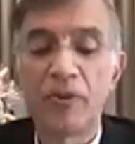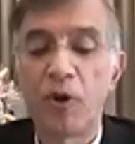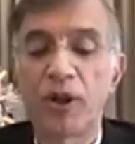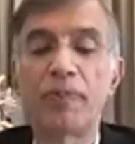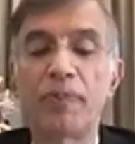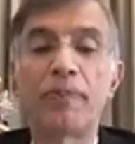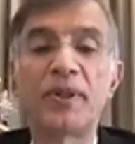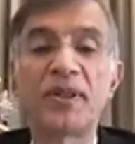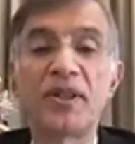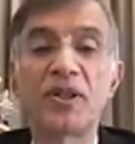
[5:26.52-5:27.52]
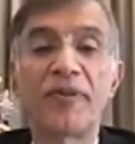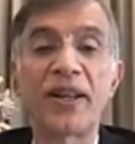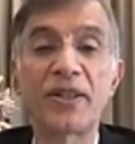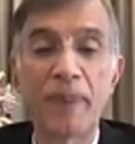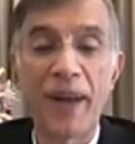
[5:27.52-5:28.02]
for the purposes of
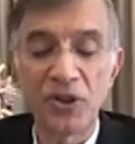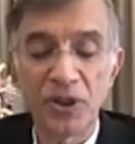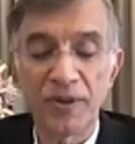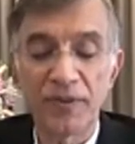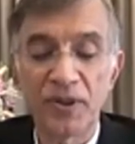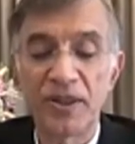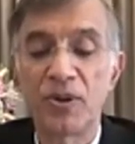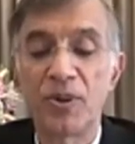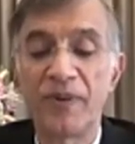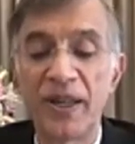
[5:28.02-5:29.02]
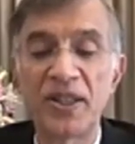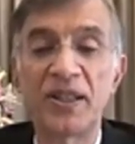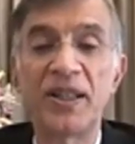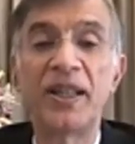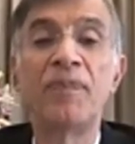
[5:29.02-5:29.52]
expansion of this
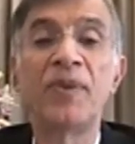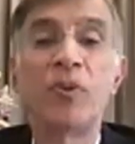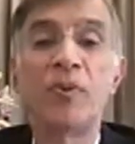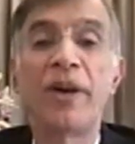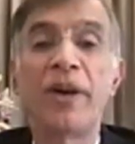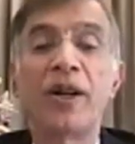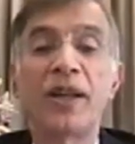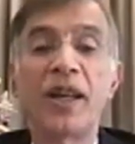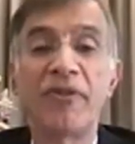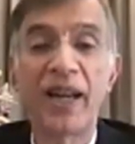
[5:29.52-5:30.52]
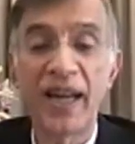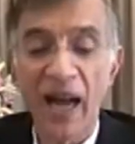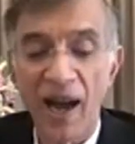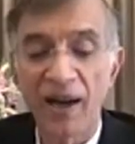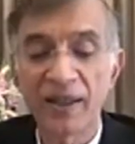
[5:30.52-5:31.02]
university. We are working very
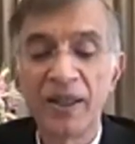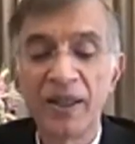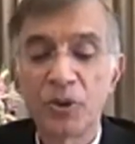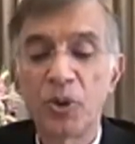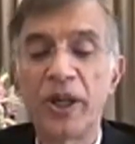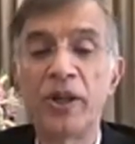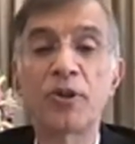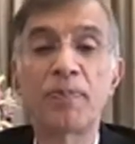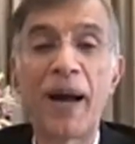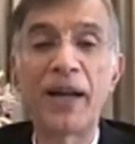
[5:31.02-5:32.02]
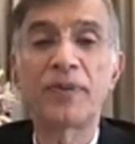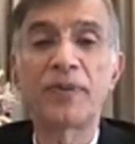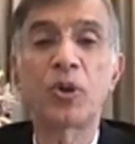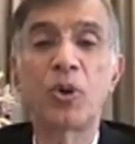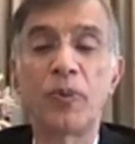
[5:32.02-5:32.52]
hard to, in spite of
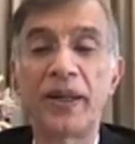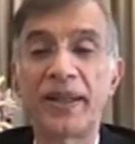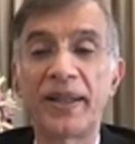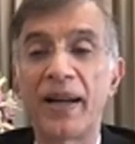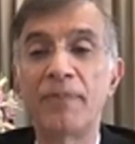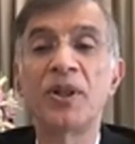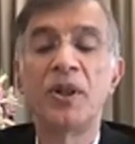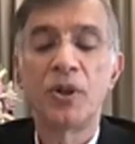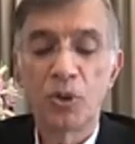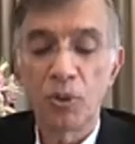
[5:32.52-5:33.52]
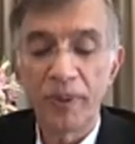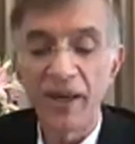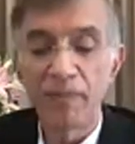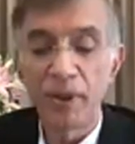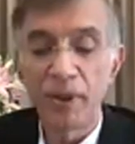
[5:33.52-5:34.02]
the COVID times, to be
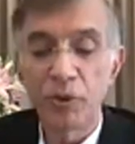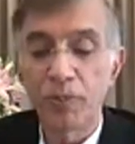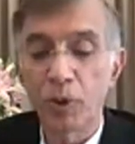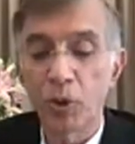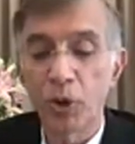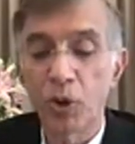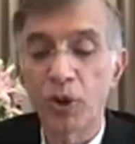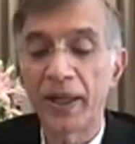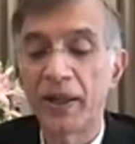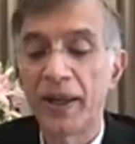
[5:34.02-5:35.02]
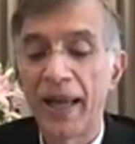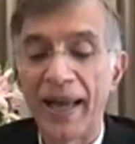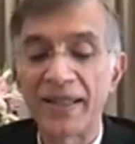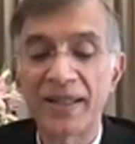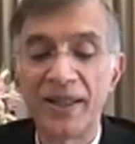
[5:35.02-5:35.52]
able to procure it
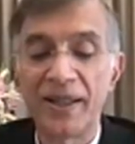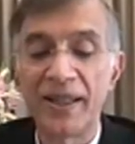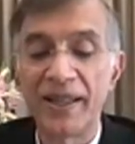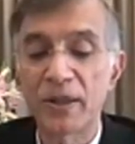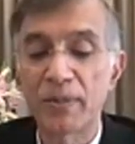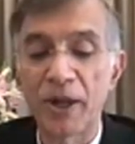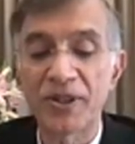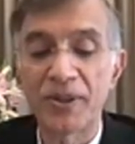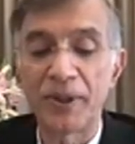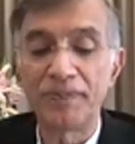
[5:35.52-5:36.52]
as early as possible.